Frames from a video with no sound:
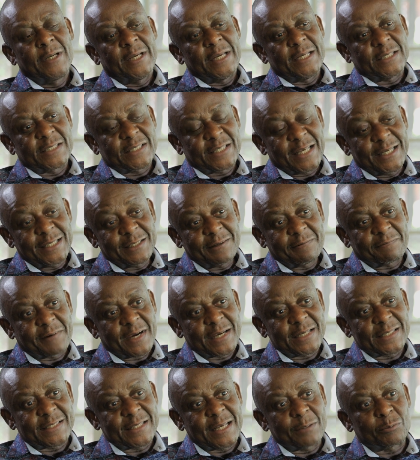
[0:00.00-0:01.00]

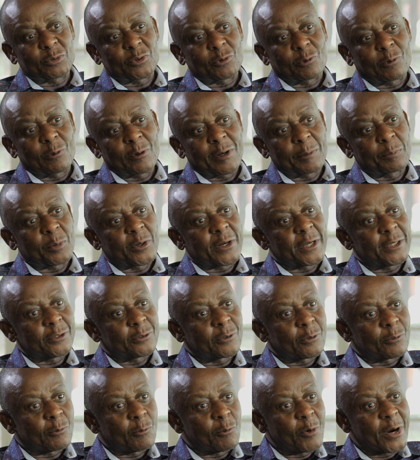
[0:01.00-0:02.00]
incentivize them to collaborate
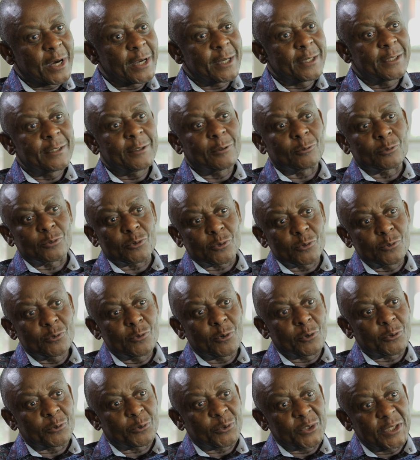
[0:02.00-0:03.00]
on 1, 2,
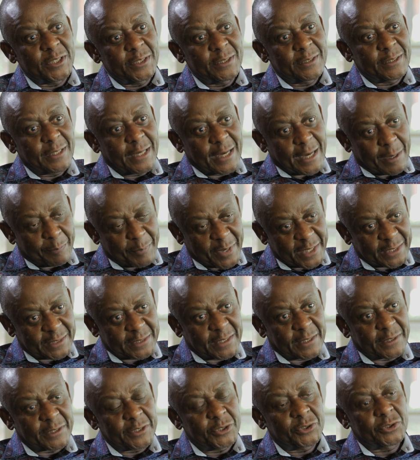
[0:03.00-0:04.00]
or 3 among
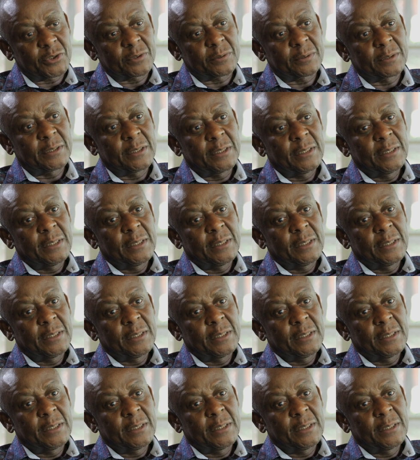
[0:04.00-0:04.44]
the region,